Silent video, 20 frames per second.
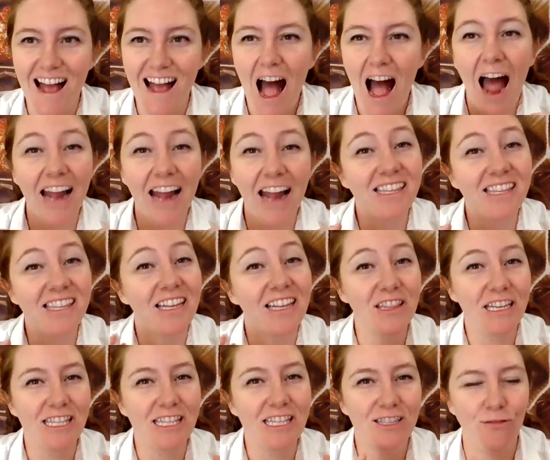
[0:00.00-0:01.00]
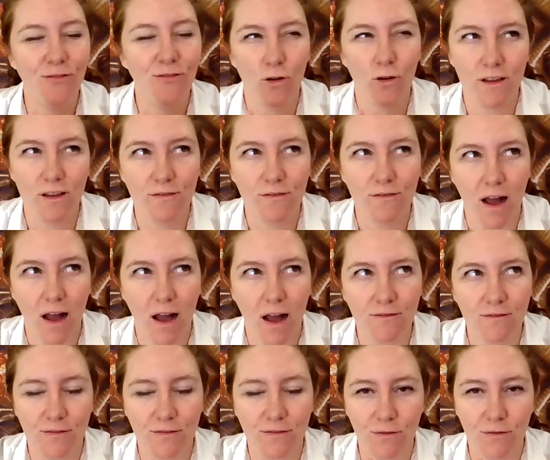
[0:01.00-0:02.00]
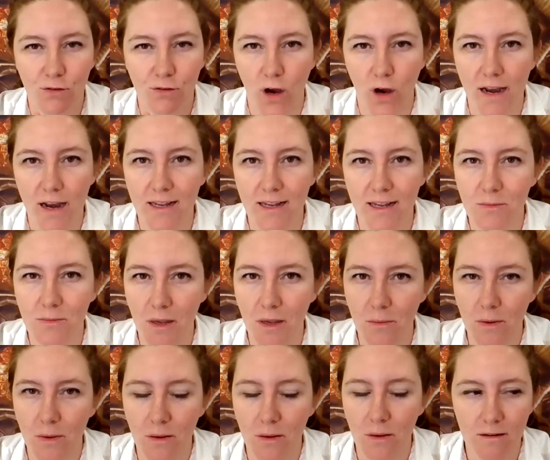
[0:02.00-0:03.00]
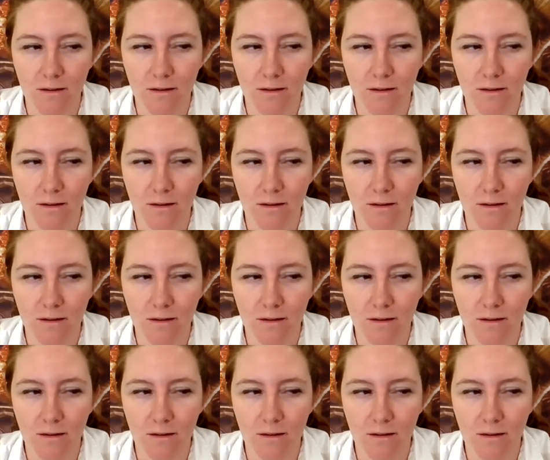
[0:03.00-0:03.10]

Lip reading: I'd say at least 45 different varieties, maybe.